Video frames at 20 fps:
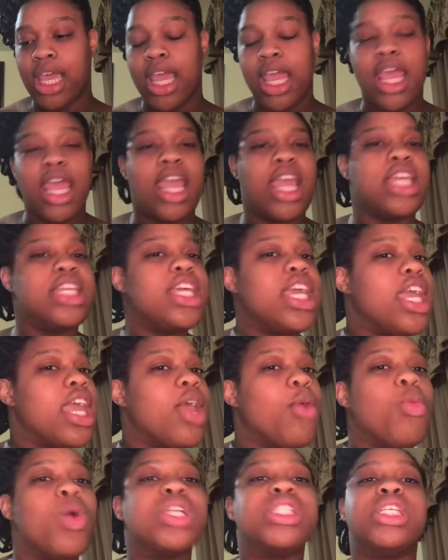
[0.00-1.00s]
it
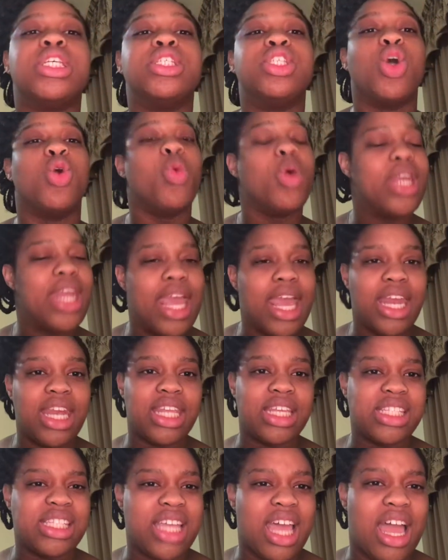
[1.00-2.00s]
wasn't doing that
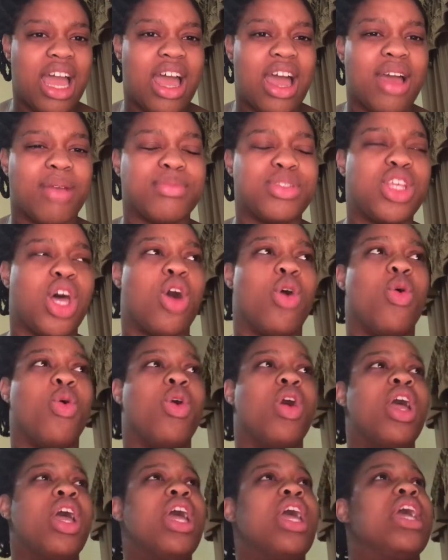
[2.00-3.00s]
this time. So
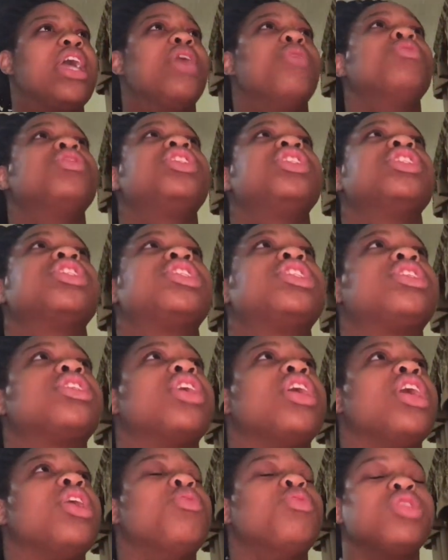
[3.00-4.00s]
it was
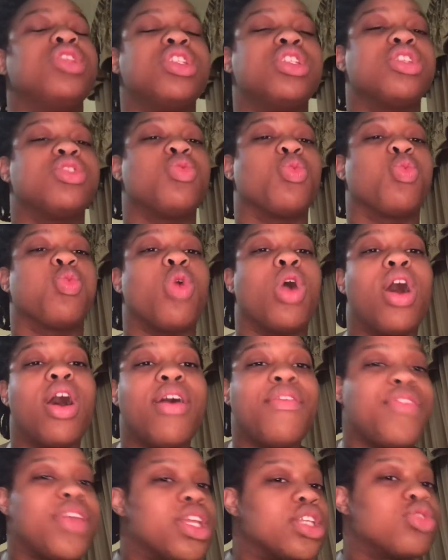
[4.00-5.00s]
just rough
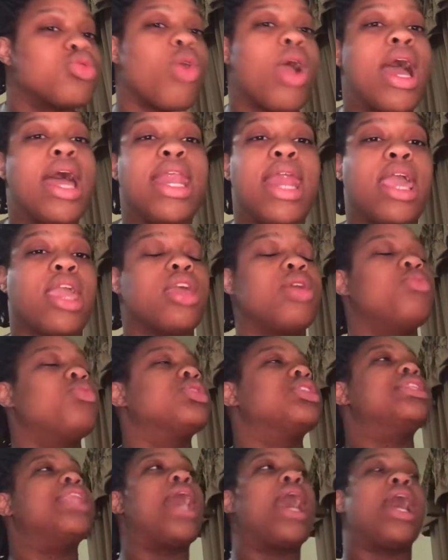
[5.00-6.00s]
and dry. Like it was
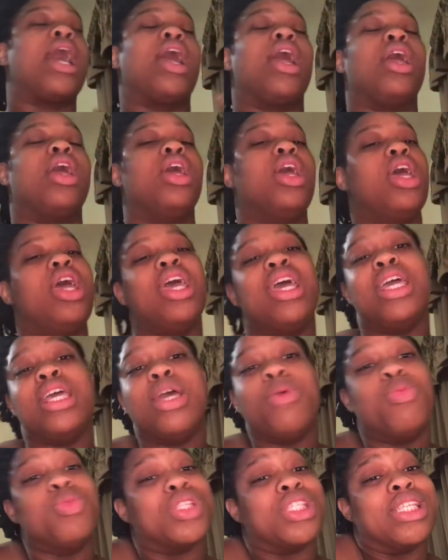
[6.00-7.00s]

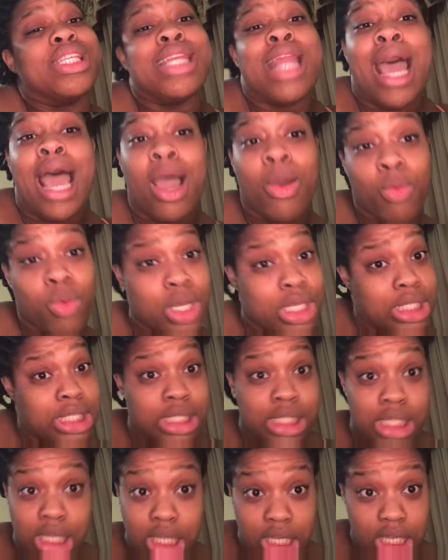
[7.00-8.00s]
not what's
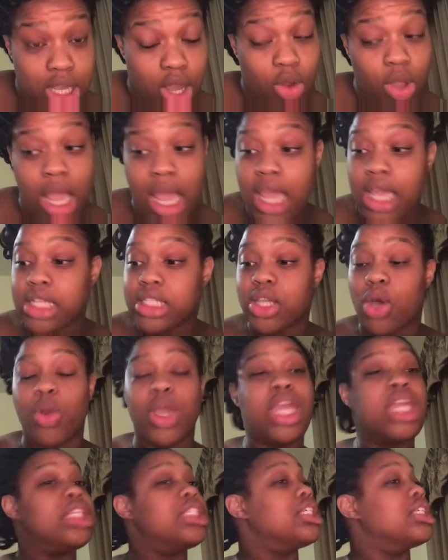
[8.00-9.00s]
tea. Okay, so
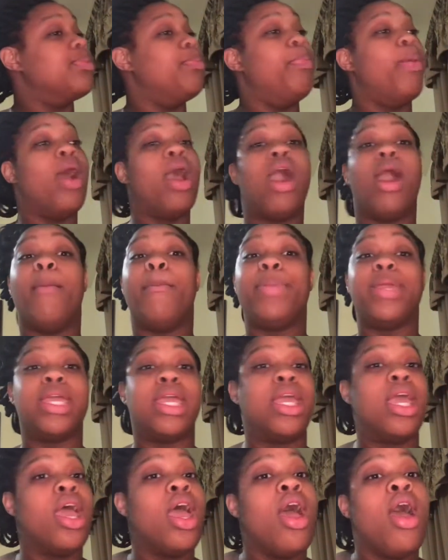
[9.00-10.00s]
he just pumping
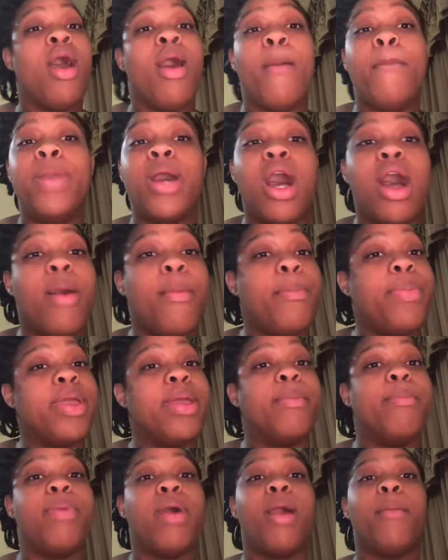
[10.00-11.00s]

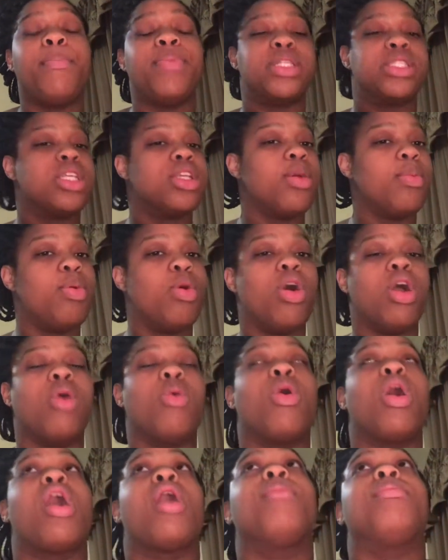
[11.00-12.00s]
to the point where
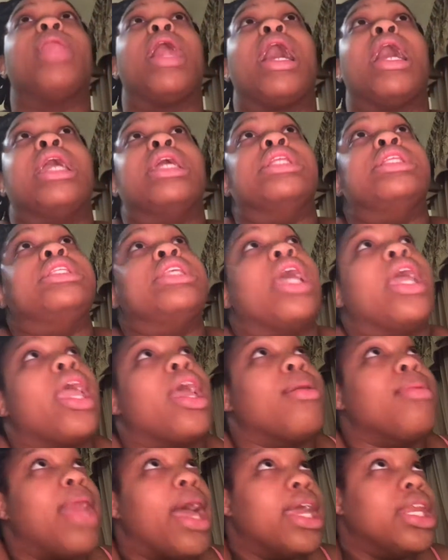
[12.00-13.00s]
I'm like,
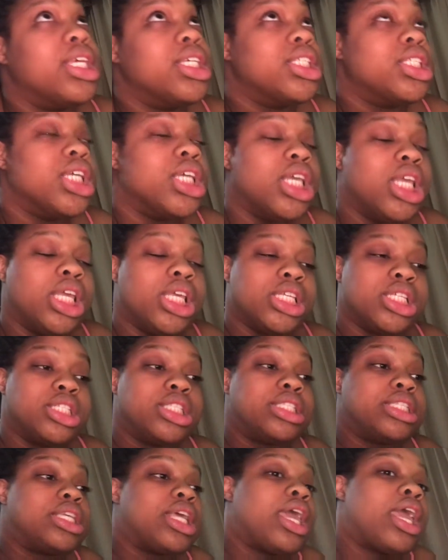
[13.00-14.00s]
damn, like this nigga is
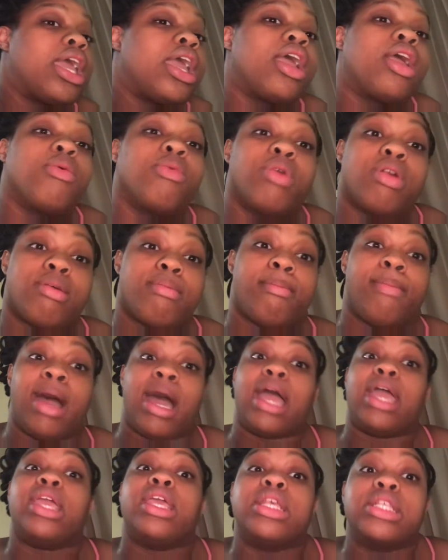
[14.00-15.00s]
tearing my
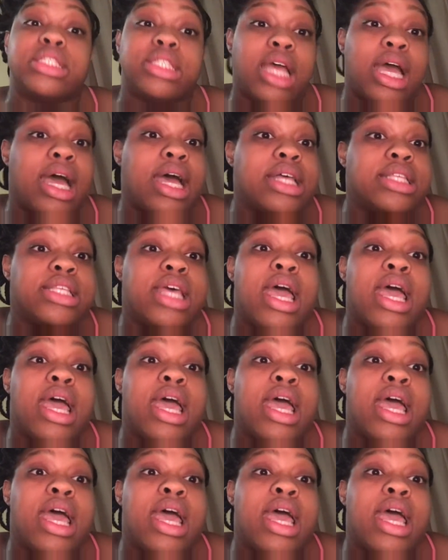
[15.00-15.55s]
insides